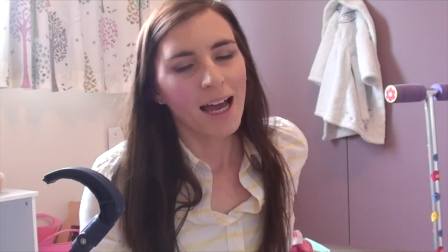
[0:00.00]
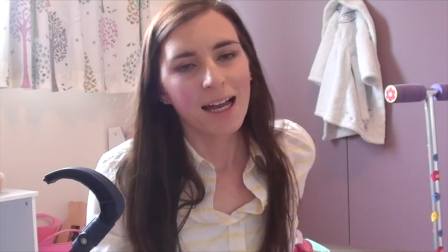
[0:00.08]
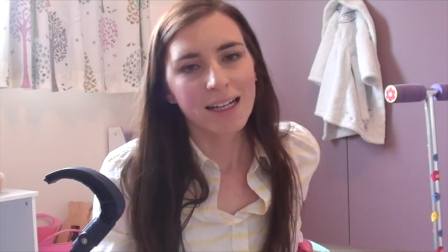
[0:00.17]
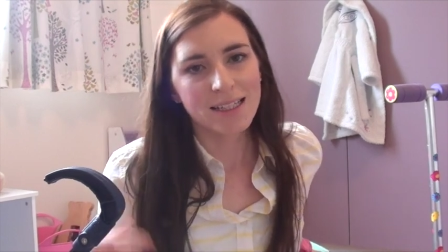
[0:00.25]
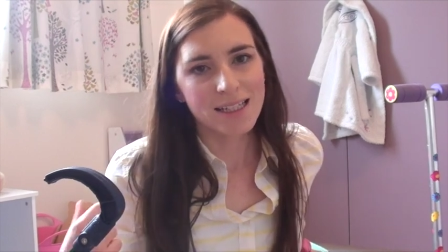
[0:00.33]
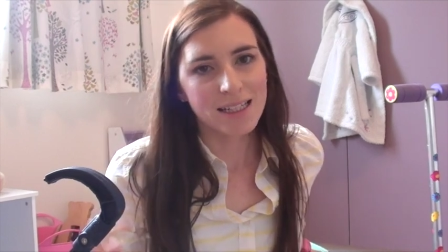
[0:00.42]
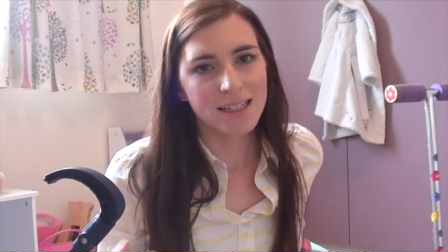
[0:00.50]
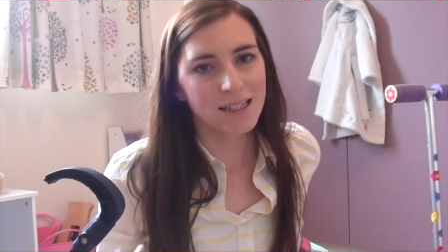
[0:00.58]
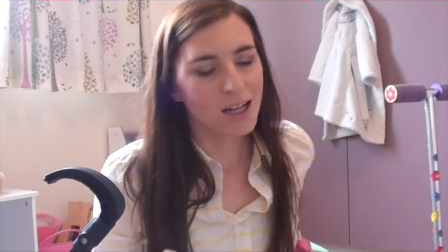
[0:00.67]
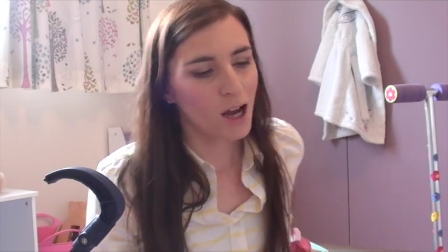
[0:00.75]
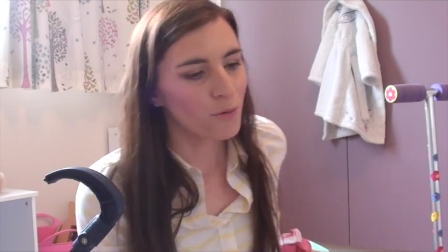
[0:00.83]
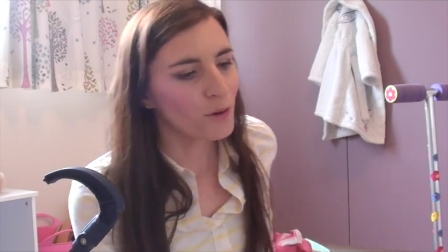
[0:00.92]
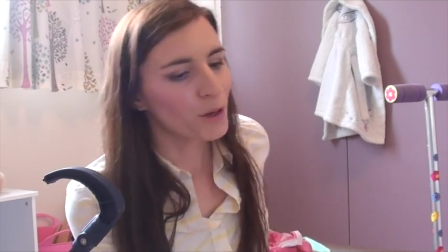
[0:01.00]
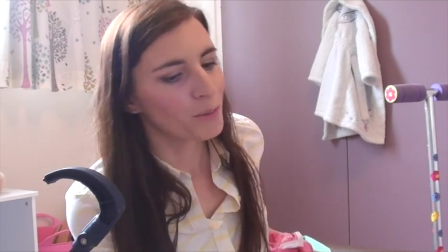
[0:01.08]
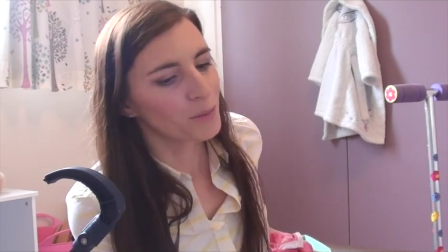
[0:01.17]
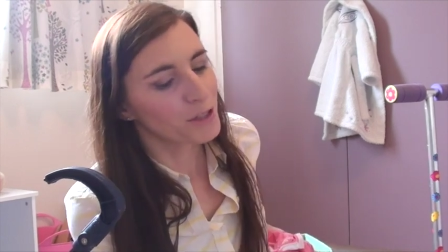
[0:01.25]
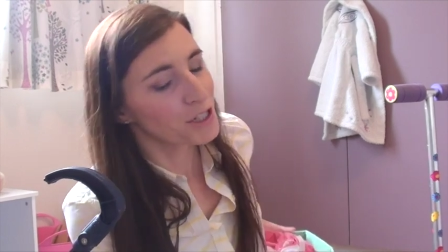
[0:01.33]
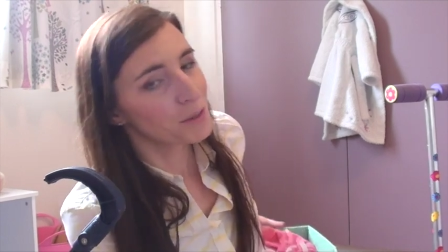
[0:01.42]
And it sits in her
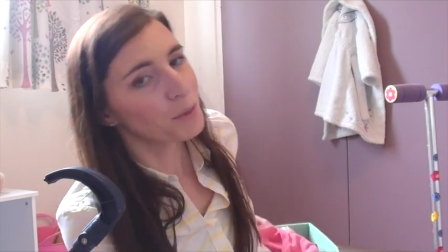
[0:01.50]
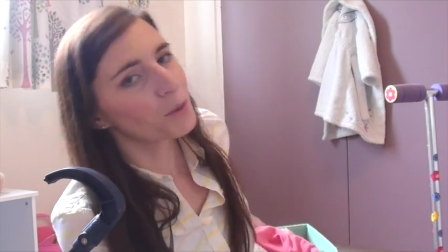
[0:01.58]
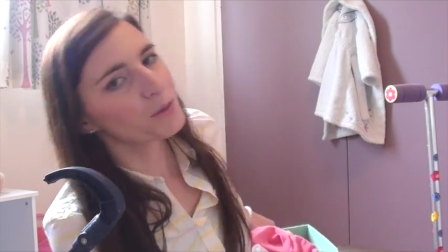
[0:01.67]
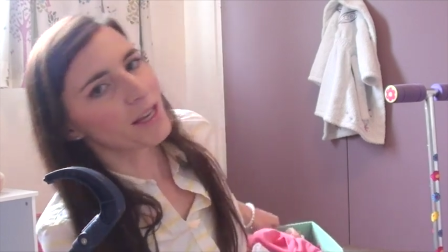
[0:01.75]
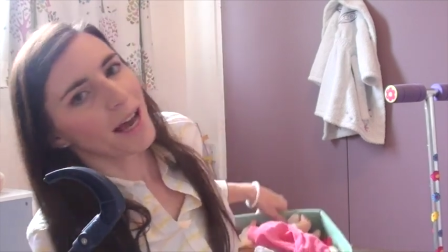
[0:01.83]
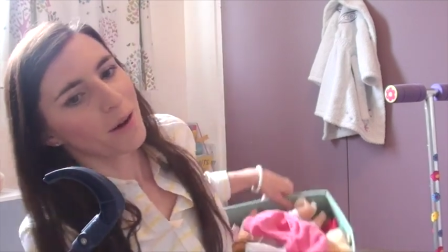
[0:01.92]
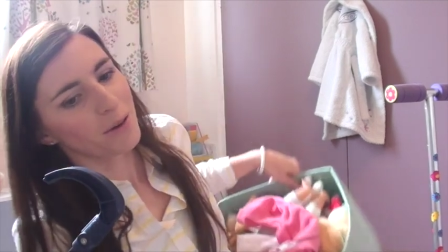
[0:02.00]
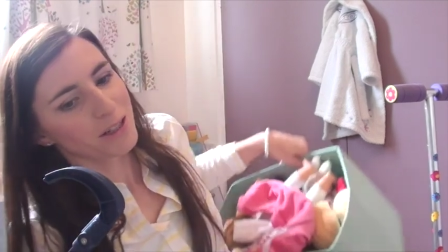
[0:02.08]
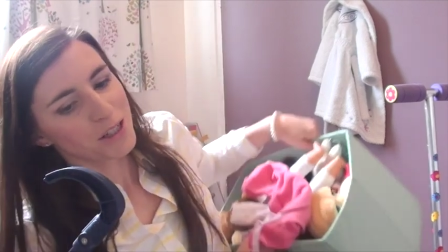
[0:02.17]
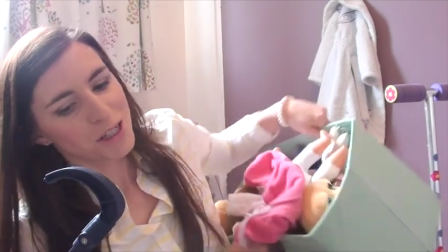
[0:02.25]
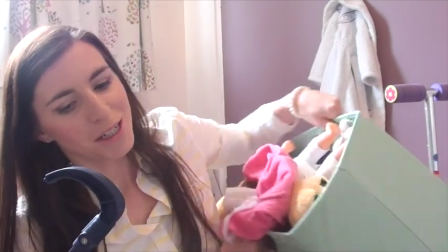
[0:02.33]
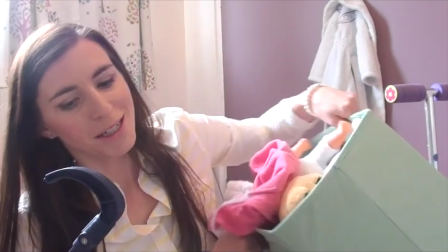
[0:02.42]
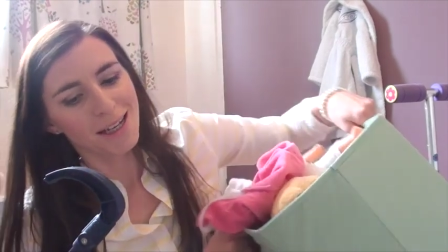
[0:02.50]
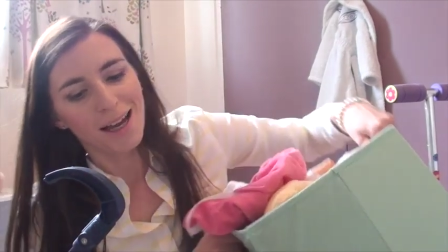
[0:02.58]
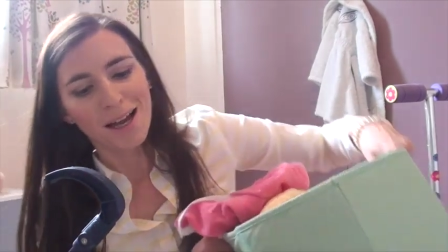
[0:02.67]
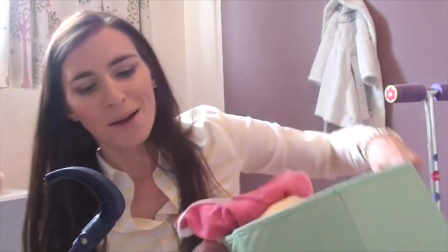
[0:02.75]
room, but she pulls it out and she